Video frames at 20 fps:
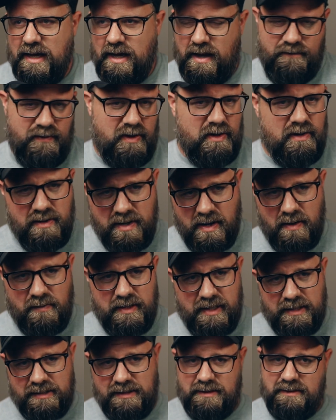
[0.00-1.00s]
If you didn't know
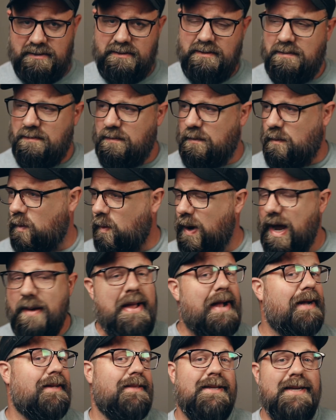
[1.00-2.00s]
this, way
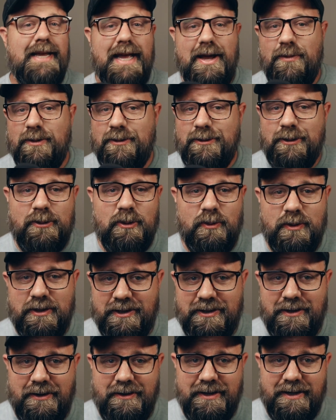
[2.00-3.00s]
back in the day when Google
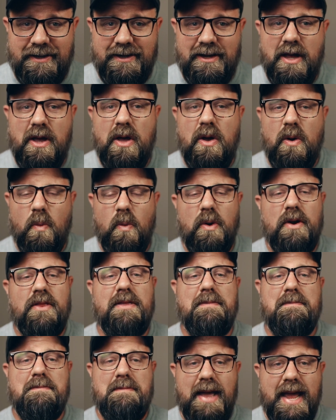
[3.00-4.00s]
was started, one
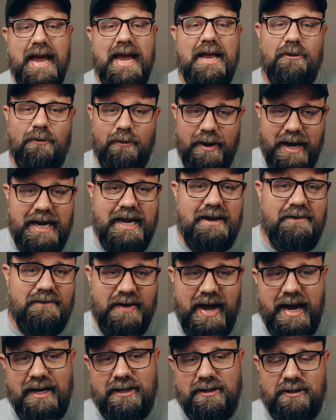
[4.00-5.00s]
of the main ranking
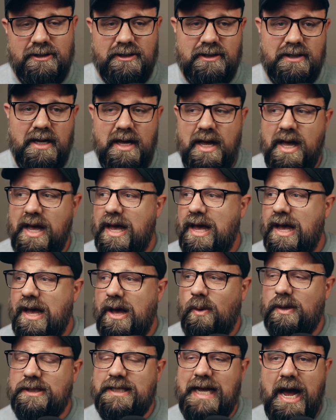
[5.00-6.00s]
factors
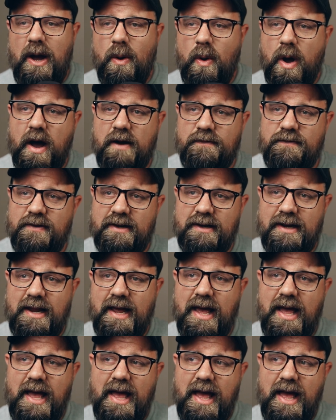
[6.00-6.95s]
was how often